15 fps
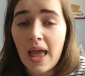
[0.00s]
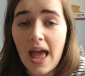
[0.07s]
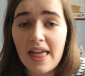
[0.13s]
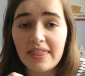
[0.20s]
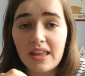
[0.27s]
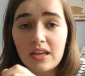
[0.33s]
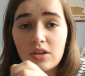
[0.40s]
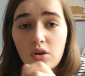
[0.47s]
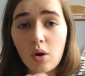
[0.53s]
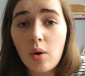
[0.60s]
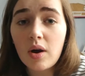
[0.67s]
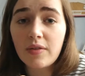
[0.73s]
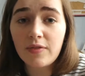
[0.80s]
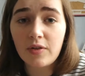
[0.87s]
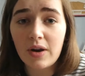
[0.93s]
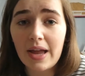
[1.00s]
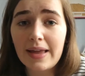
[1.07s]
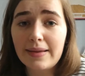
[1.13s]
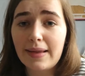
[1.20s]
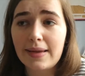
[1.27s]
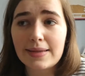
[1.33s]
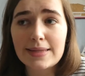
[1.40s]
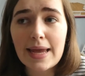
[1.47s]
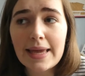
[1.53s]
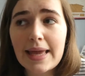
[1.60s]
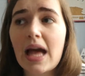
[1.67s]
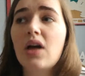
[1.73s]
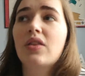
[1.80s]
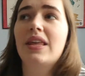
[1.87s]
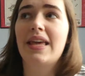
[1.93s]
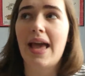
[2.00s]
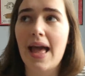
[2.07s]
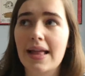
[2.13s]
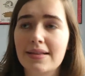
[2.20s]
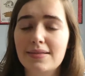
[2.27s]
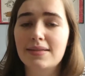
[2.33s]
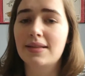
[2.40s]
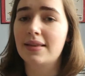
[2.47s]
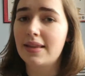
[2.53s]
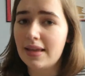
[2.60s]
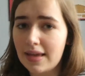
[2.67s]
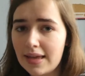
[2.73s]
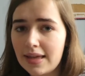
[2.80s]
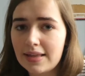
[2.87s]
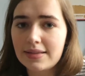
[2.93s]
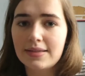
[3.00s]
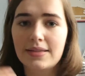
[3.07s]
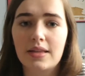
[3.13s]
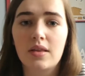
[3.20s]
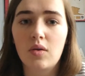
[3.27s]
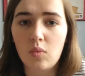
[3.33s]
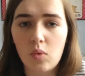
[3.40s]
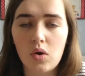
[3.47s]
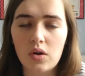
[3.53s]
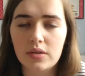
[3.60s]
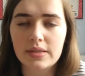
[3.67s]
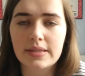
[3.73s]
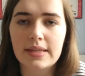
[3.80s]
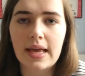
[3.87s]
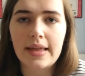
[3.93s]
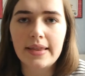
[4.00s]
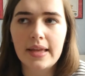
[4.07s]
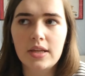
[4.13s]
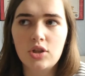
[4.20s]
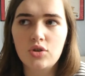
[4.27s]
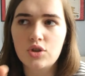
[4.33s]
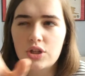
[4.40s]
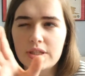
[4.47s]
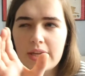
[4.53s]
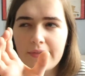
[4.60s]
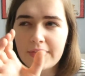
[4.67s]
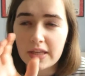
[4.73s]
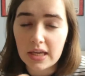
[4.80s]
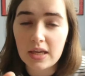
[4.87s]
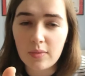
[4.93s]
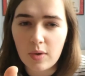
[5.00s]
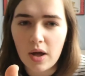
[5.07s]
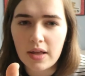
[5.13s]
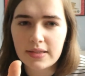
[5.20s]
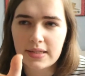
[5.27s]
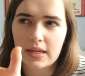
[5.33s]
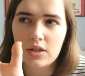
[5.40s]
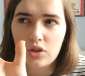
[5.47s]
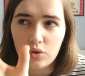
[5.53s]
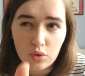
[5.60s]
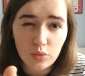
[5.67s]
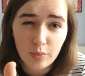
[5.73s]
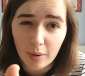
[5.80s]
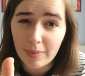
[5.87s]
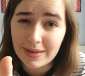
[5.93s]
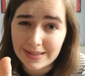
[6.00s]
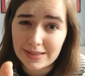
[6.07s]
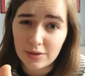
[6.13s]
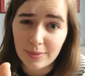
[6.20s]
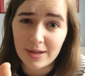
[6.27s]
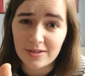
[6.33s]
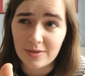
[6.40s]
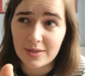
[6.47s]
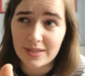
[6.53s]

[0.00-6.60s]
and then go over it and like take out the ands and the its and the was, and then you just have the keywords and you'll probably still be able to